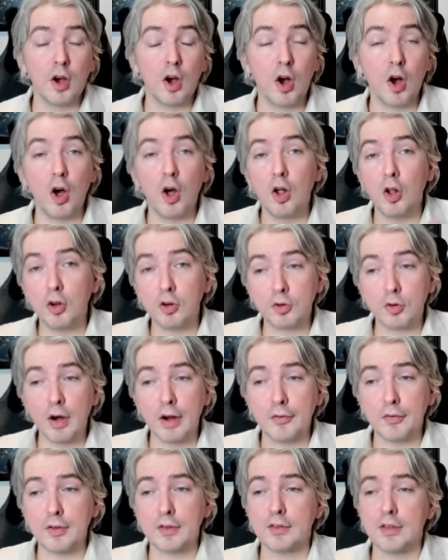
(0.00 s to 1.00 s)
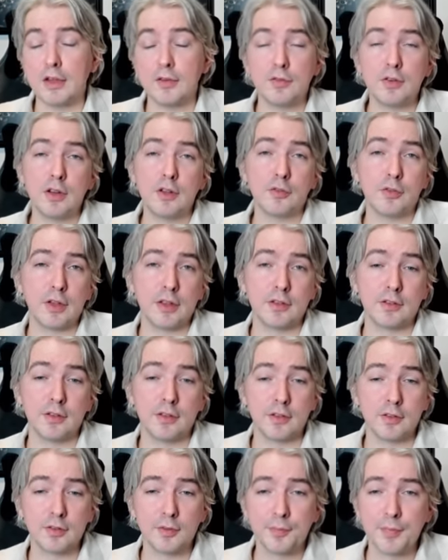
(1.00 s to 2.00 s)
all traffic safety
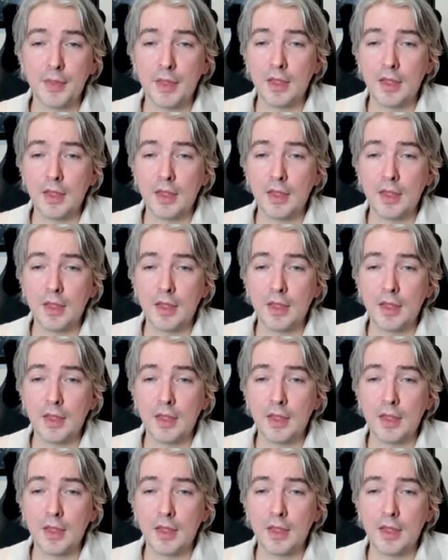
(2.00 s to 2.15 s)
offenses.